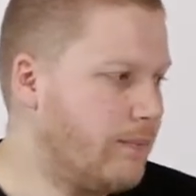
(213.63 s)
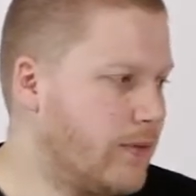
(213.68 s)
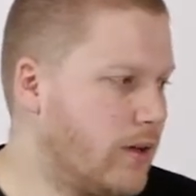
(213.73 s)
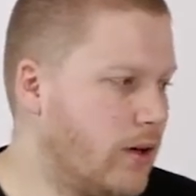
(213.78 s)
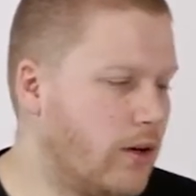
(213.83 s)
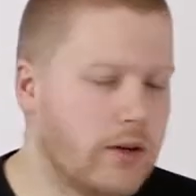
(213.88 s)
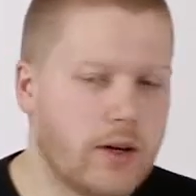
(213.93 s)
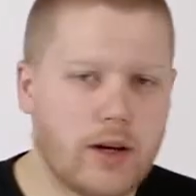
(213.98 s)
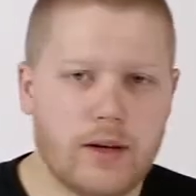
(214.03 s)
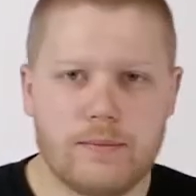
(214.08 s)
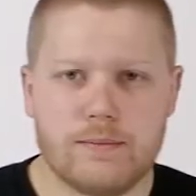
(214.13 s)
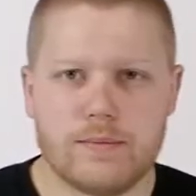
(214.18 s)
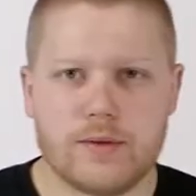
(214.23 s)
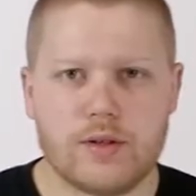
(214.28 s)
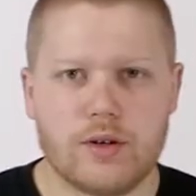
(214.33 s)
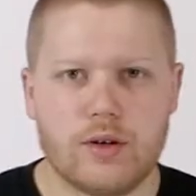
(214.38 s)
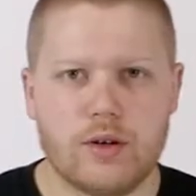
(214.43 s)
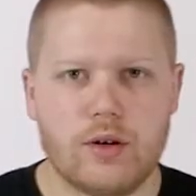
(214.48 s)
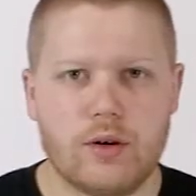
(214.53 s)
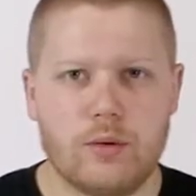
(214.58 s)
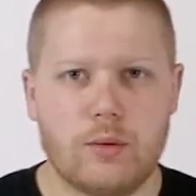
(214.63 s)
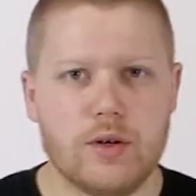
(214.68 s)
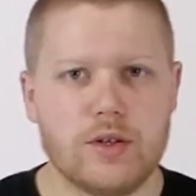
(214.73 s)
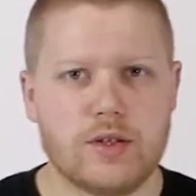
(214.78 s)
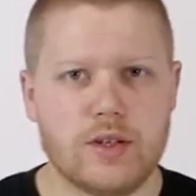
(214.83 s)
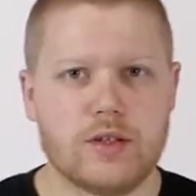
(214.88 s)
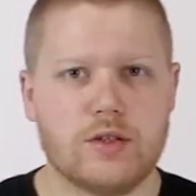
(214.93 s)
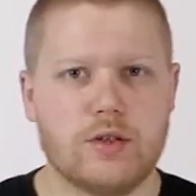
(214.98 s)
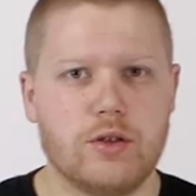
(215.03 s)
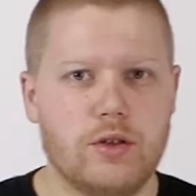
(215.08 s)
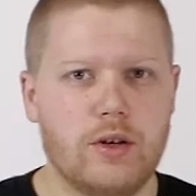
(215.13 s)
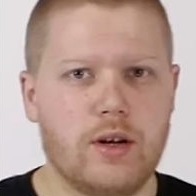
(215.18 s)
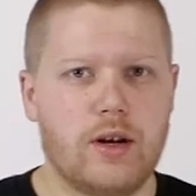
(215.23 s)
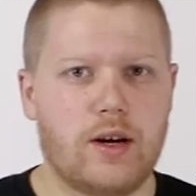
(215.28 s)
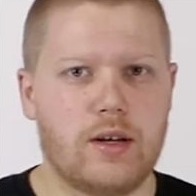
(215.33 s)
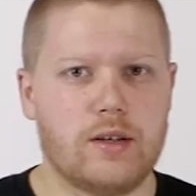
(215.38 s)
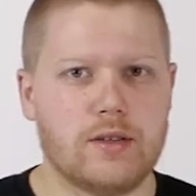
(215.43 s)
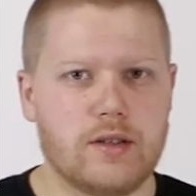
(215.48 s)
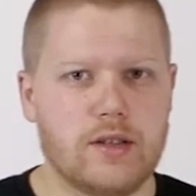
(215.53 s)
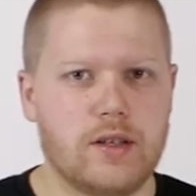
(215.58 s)
Okay, so once that's done,
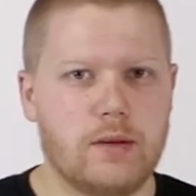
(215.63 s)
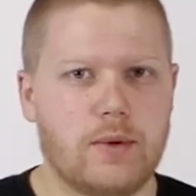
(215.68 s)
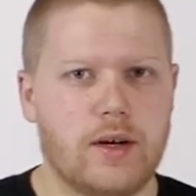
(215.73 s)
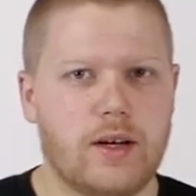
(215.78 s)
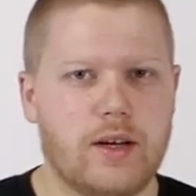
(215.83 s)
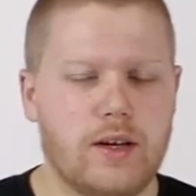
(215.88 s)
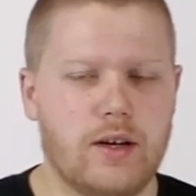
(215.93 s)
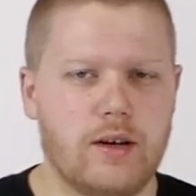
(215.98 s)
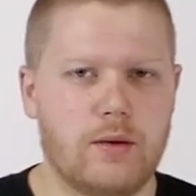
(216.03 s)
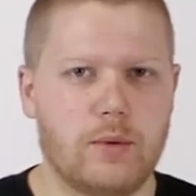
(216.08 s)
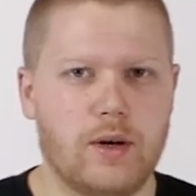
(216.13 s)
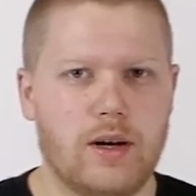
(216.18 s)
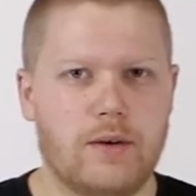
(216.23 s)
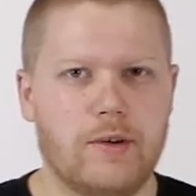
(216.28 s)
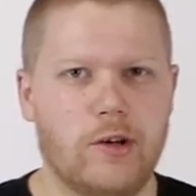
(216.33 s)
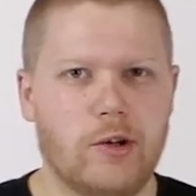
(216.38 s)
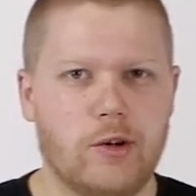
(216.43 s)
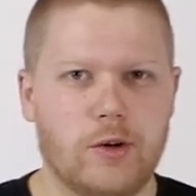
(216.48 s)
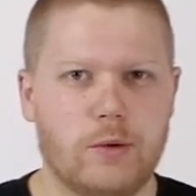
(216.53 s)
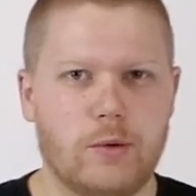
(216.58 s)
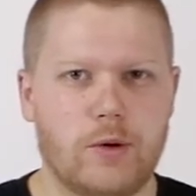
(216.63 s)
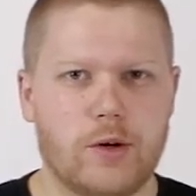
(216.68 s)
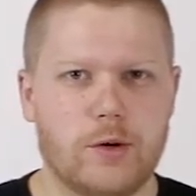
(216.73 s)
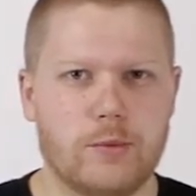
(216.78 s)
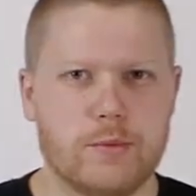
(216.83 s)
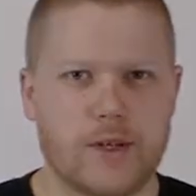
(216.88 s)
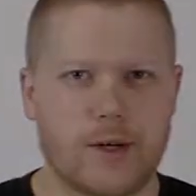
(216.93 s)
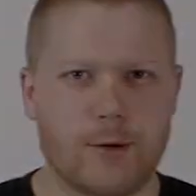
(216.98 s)
I'll see you back here and we'll have a look at what comes